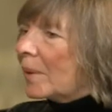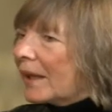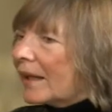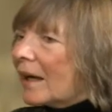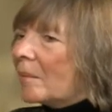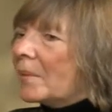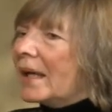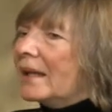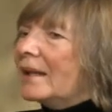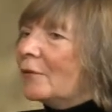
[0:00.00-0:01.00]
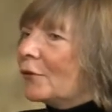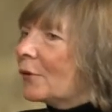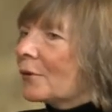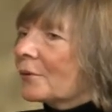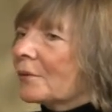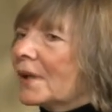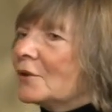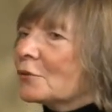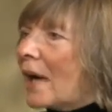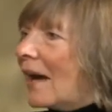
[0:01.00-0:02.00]
pick up, and if you're
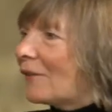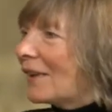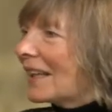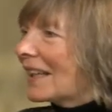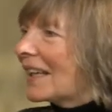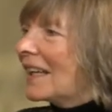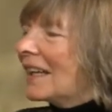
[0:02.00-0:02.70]
in traffic